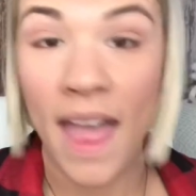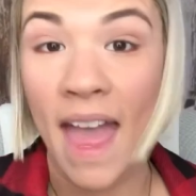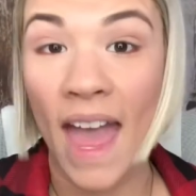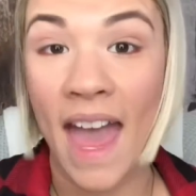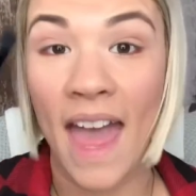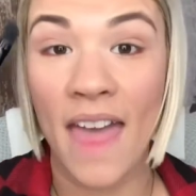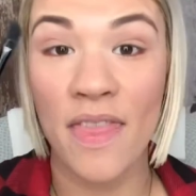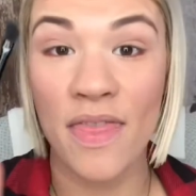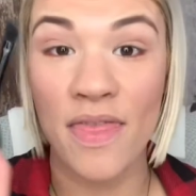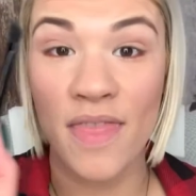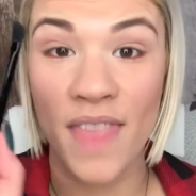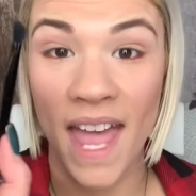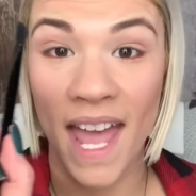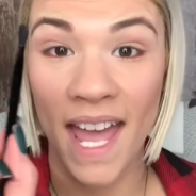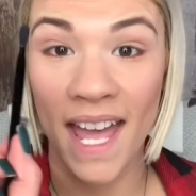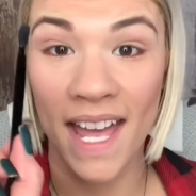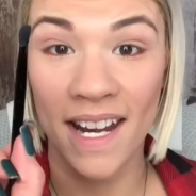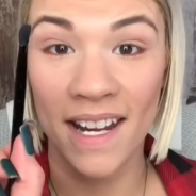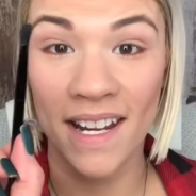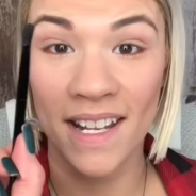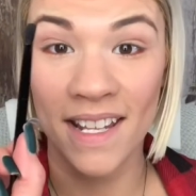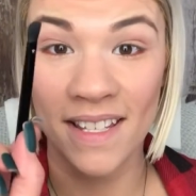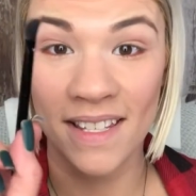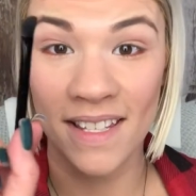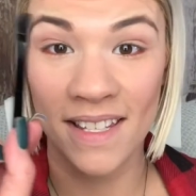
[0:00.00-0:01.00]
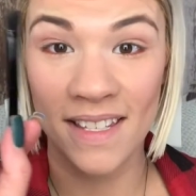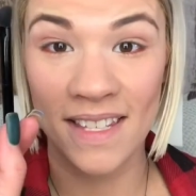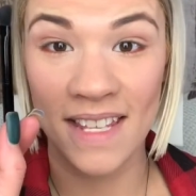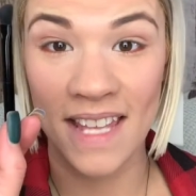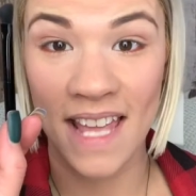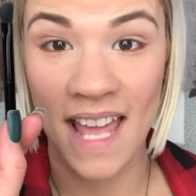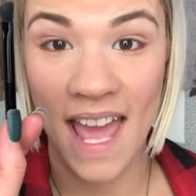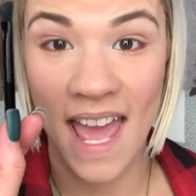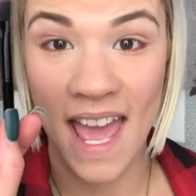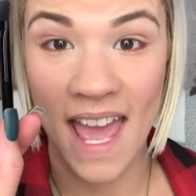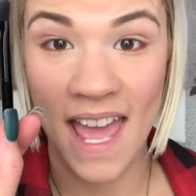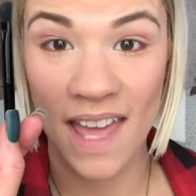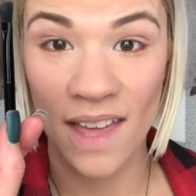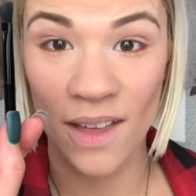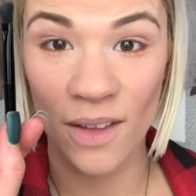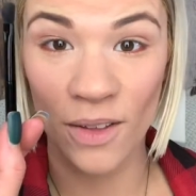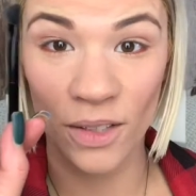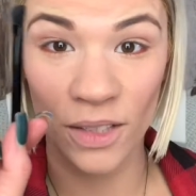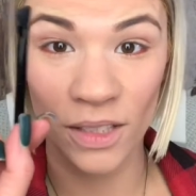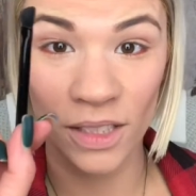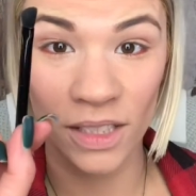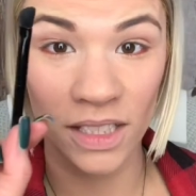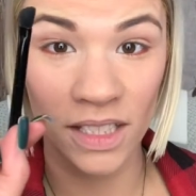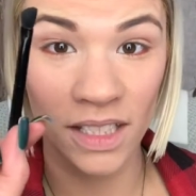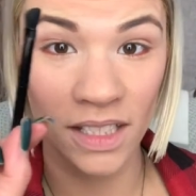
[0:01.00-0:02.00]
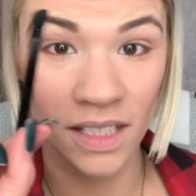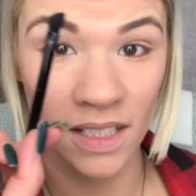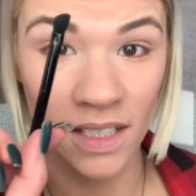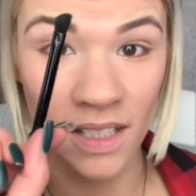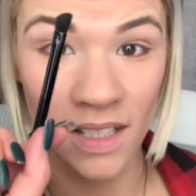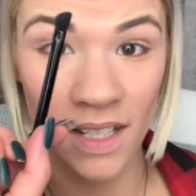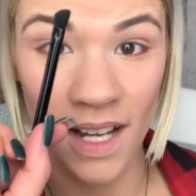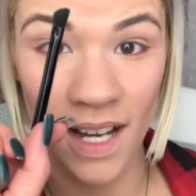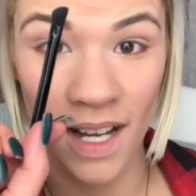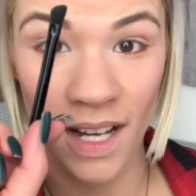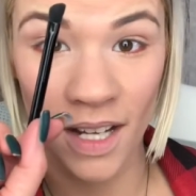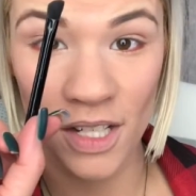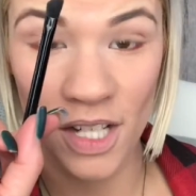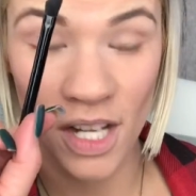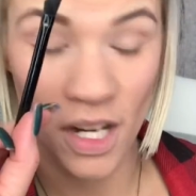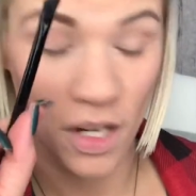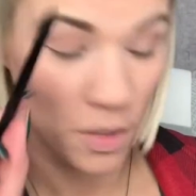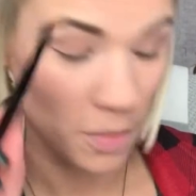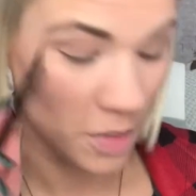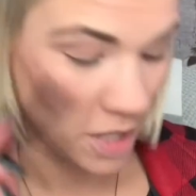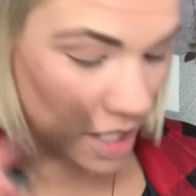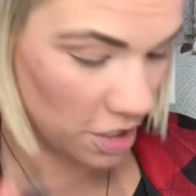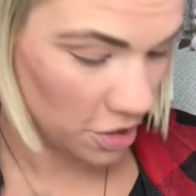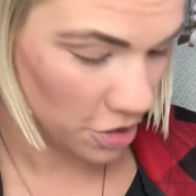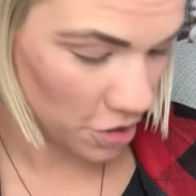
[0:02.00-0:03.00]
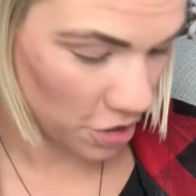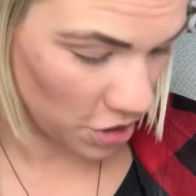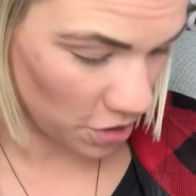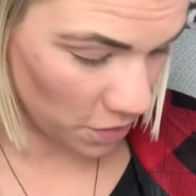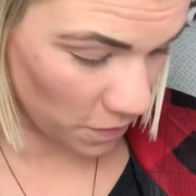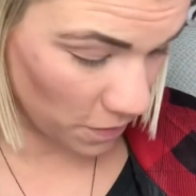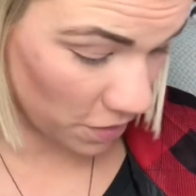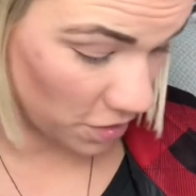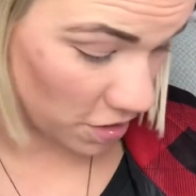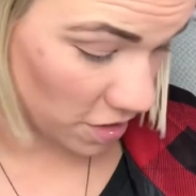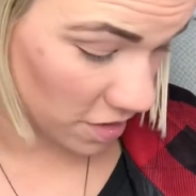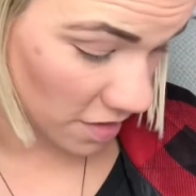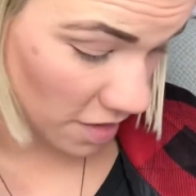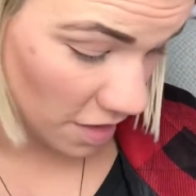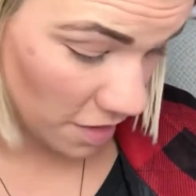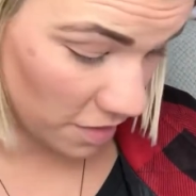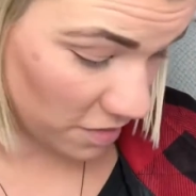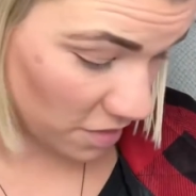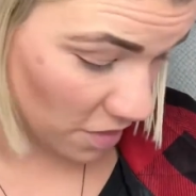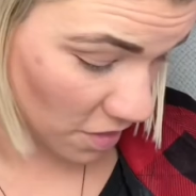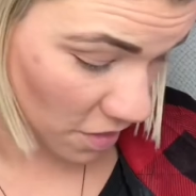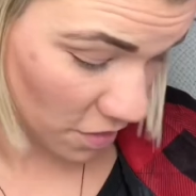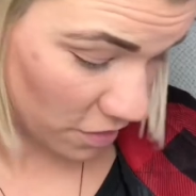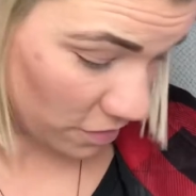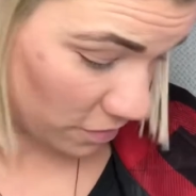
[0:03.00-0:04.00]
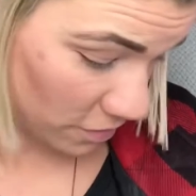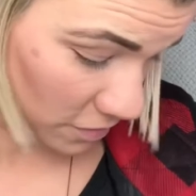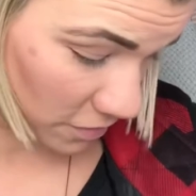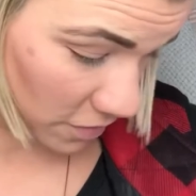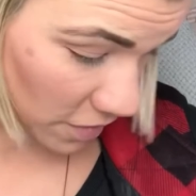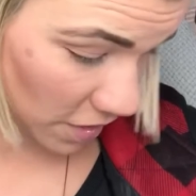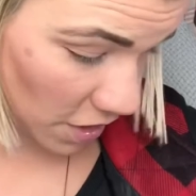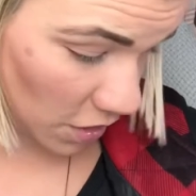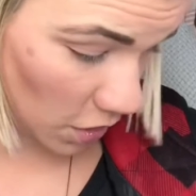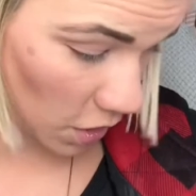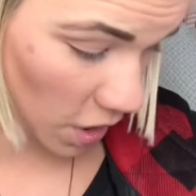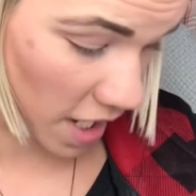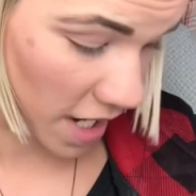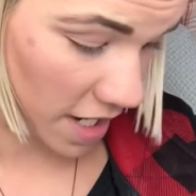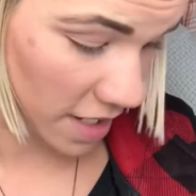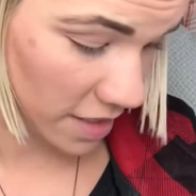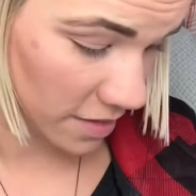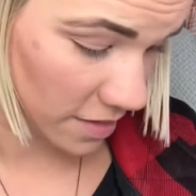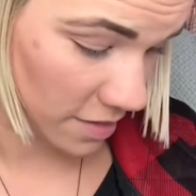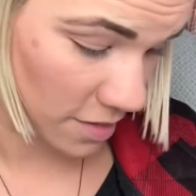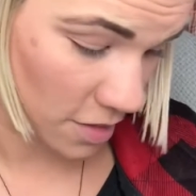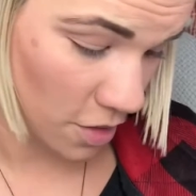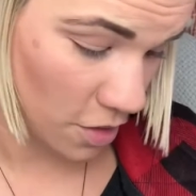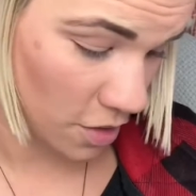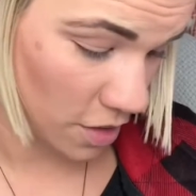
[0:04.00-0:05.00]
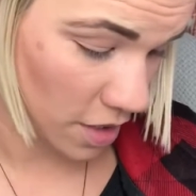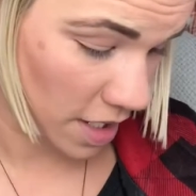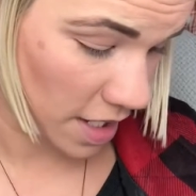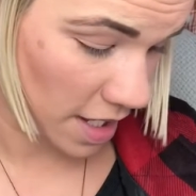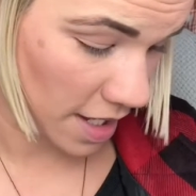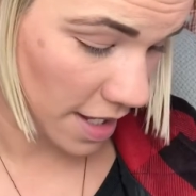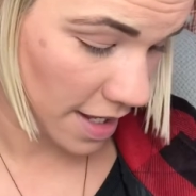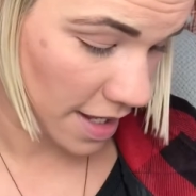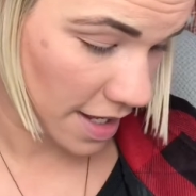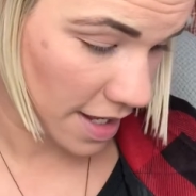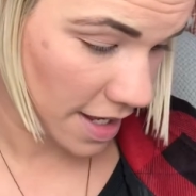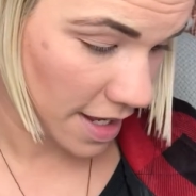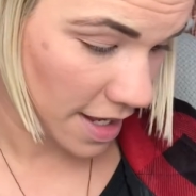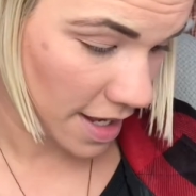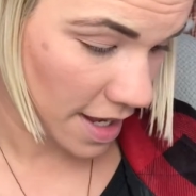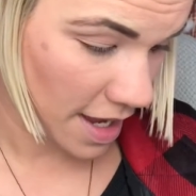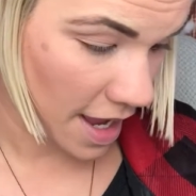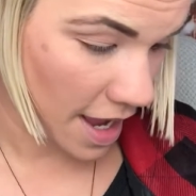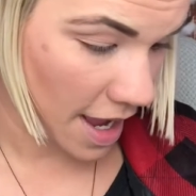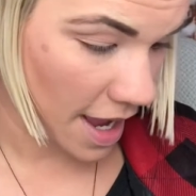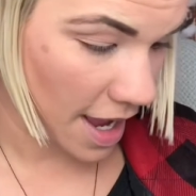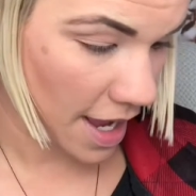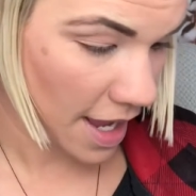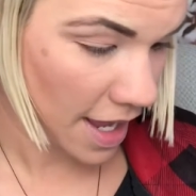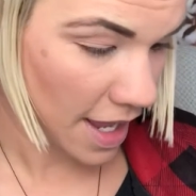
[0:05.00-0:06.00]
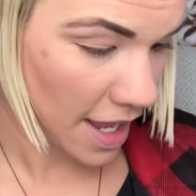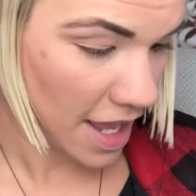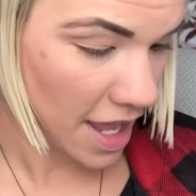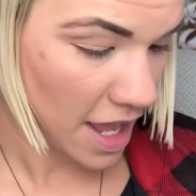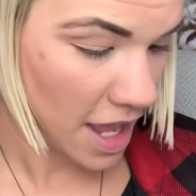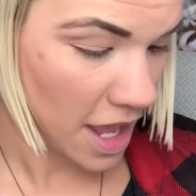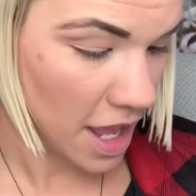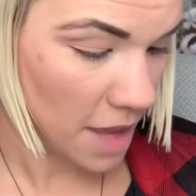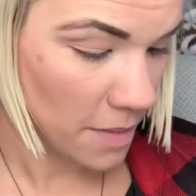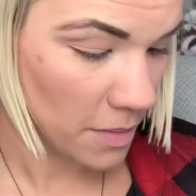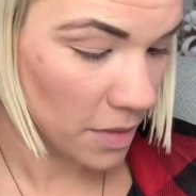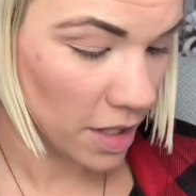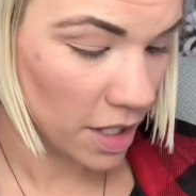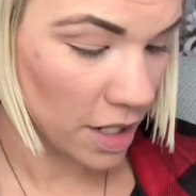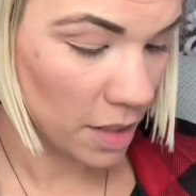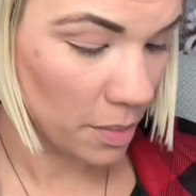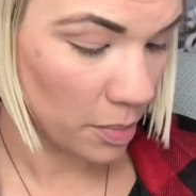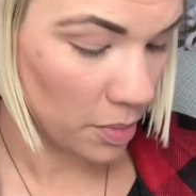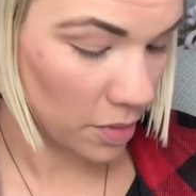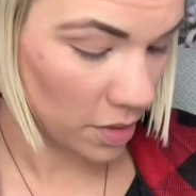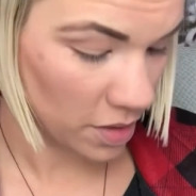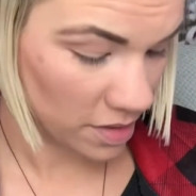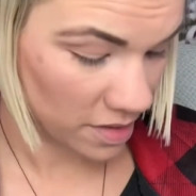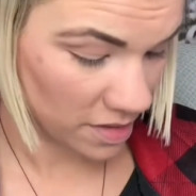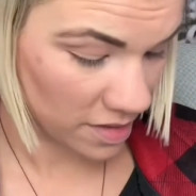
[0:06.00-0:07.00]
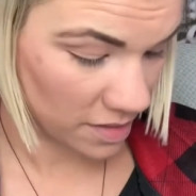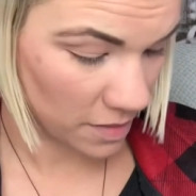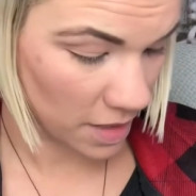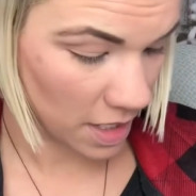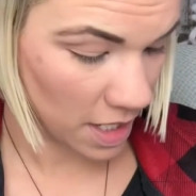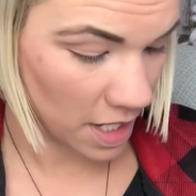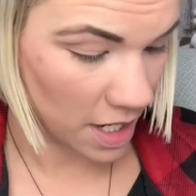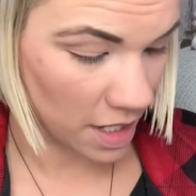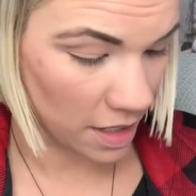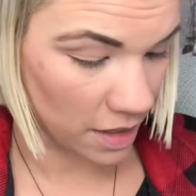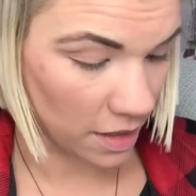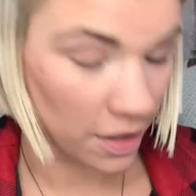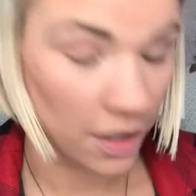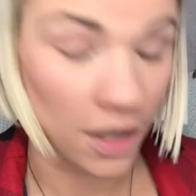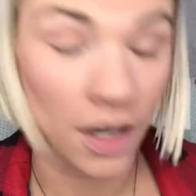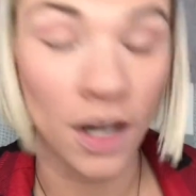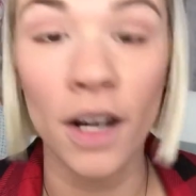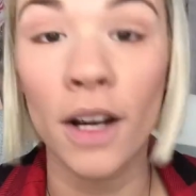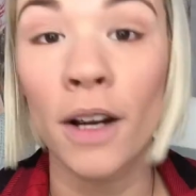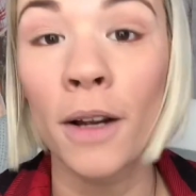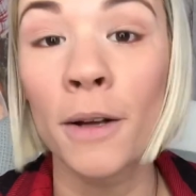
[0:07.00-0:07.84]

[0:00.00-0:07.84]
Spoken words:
And then this is the angled eyeshadow brush, which is also really great. So I am gonna put some color.